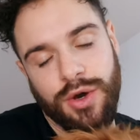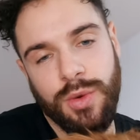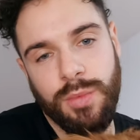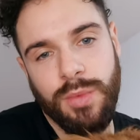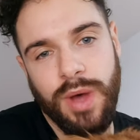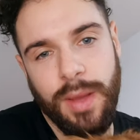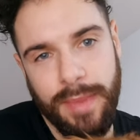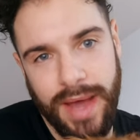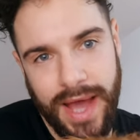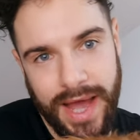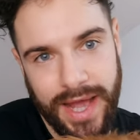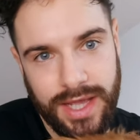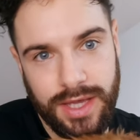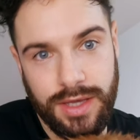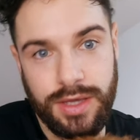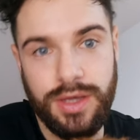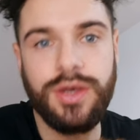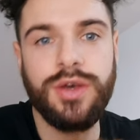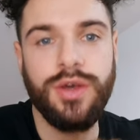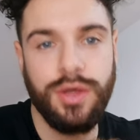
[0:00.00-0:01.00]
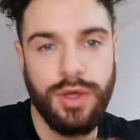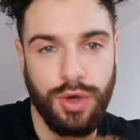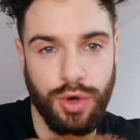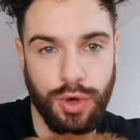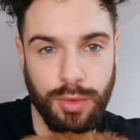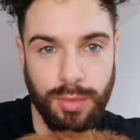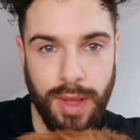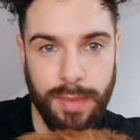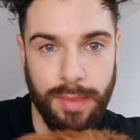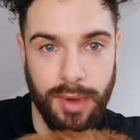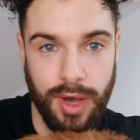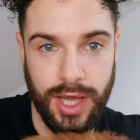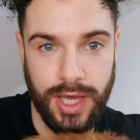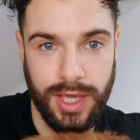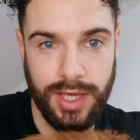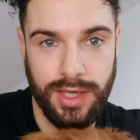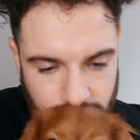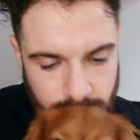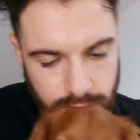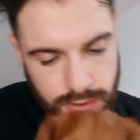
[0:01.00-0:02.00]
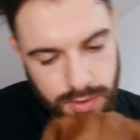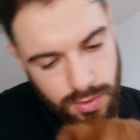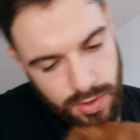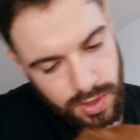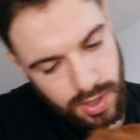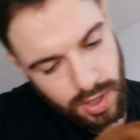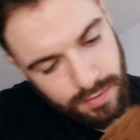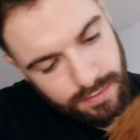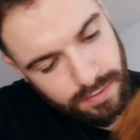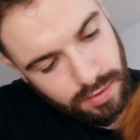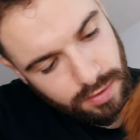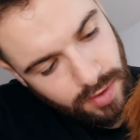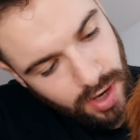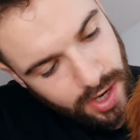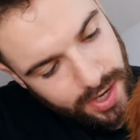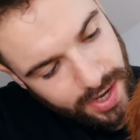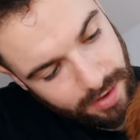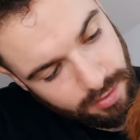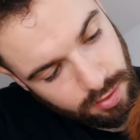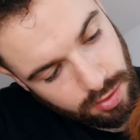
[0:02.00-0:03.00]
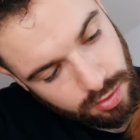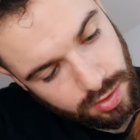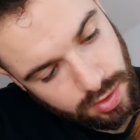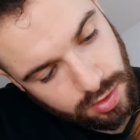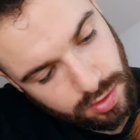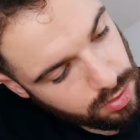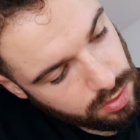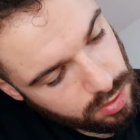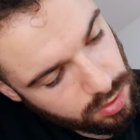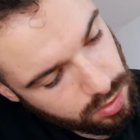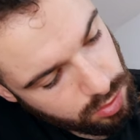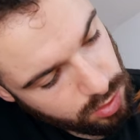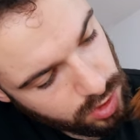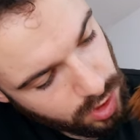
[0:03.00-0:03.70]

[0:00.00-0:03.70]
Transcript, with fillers: on my back, on my bike. You wanna go for a ride, Harold? You wanna